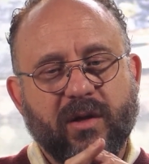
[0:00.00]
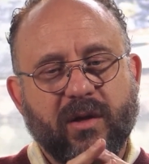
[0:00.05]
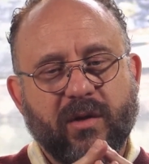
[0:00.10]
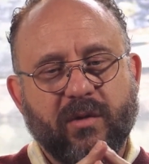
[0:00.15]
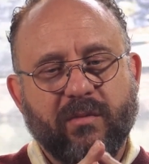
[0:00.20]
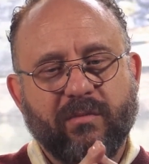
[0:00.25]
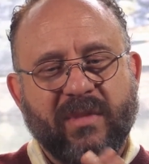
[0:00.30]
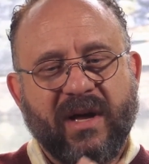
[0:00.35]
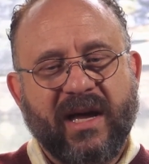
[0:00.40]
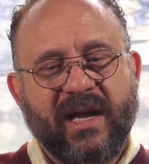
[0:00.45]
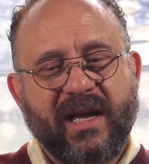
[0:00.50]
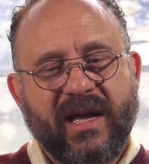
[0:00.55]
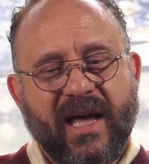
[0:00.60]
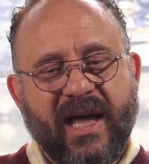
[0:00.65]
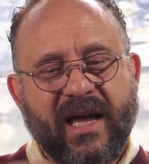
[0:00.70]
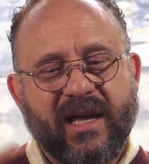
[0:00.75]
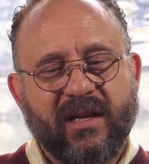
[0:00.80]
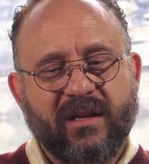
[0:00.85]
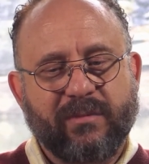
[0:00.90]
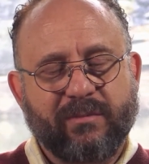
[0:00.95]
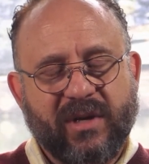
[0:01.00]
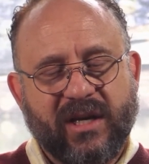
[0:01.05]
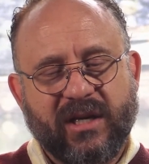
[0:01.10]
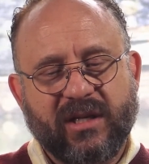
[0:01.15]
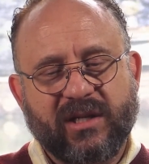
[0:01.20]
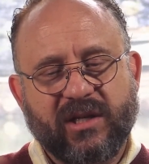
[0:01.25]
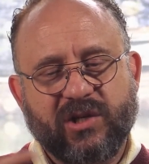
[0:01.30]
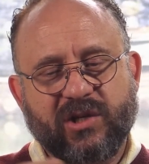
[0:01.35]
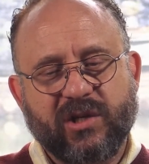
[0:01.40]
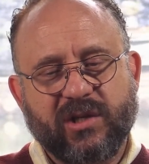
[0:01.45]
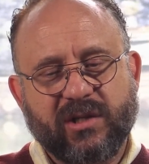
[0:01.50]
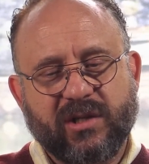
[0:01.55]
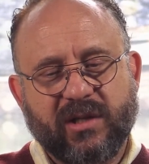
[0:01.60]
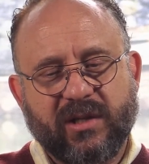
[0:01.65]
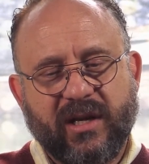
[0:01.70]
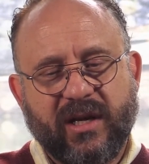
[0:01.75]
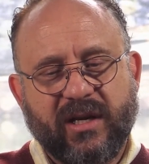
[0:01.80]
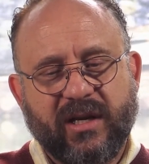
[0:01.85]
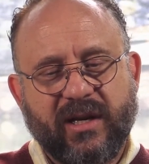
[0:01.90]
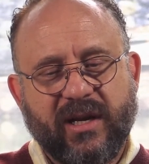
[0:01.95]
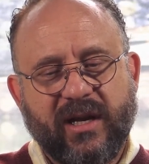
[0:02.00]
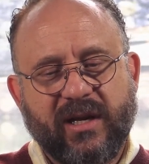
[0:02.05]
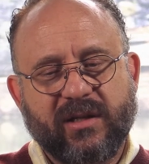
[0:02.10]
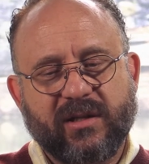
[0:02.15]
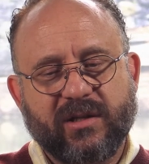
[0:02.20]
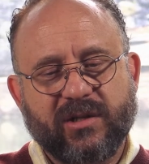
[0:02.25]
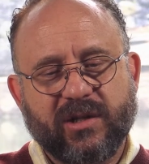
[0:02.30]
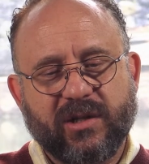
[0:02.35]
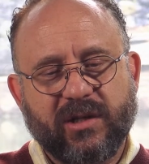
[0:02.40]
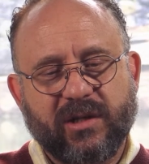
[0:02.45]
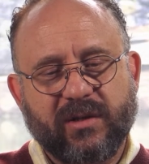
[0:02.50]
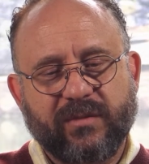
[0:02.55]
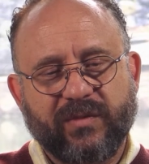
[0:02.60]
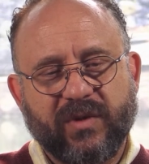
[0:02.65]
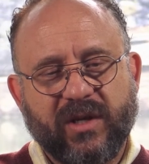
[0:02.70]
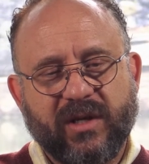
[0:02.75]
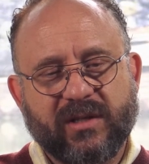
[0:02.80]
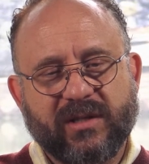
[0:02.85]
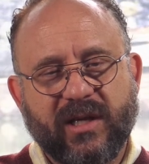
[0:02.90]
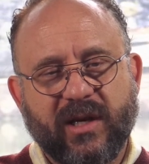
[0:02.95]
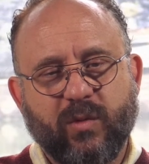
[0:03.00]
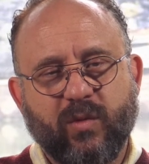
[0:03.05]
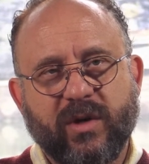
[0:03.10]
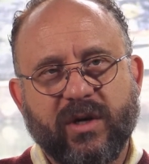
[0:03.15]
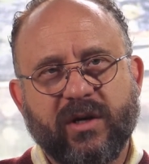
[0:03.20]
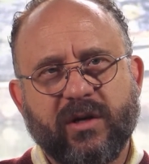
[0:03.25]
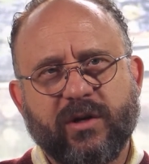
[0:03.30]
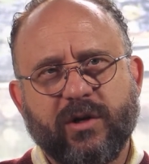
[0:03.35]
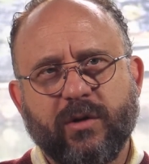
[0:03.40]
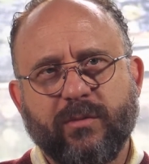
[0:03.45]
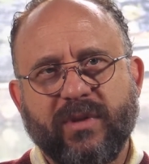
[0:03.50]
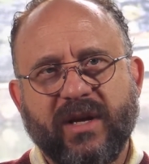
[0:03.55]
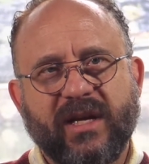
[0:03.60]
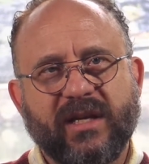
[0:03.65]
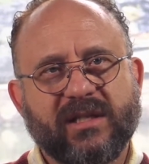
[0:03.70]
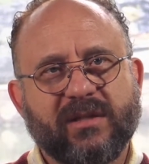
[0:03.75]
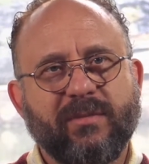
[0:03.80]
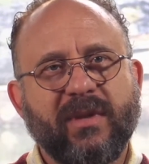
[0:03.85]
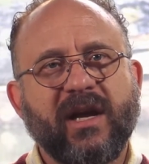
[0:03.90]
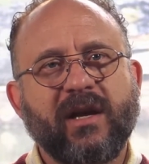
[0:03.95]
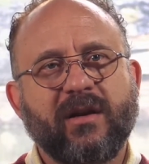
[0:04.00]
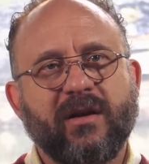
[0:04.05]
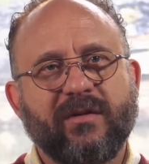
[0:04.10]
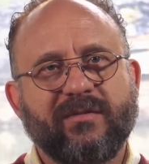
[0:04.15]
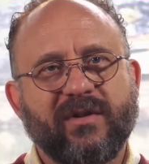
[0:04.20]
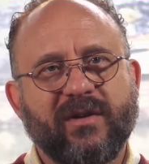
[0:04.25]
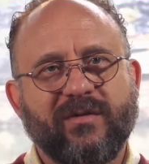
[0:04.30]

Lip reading: my addition to that analogy is like, what are your banks made of?